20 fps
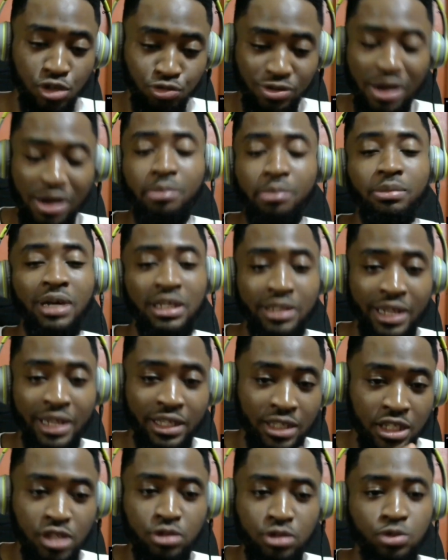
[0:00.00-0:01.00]
rhyme,
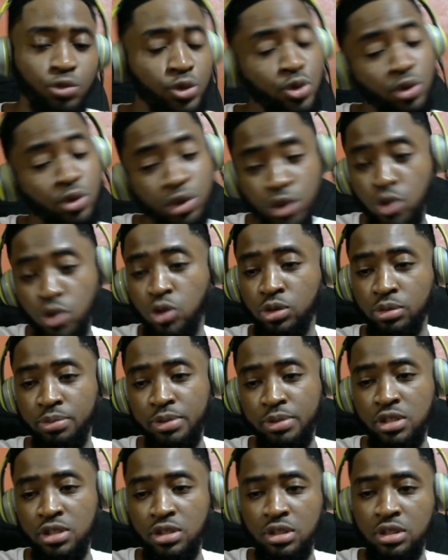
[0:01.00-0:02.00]
like this, when you're done,
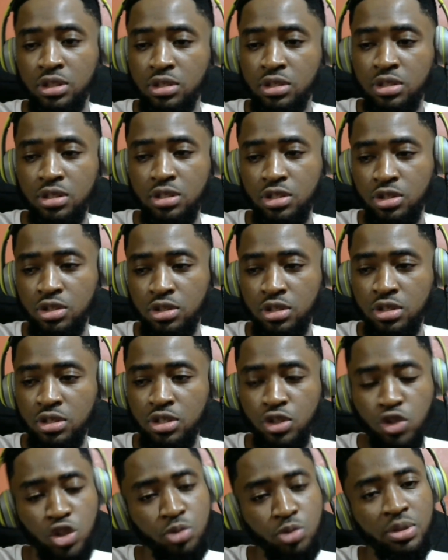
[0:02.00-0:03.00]
please, this
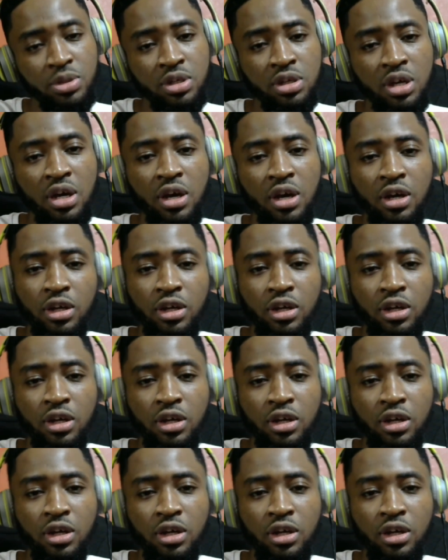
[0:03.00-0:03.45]
is just me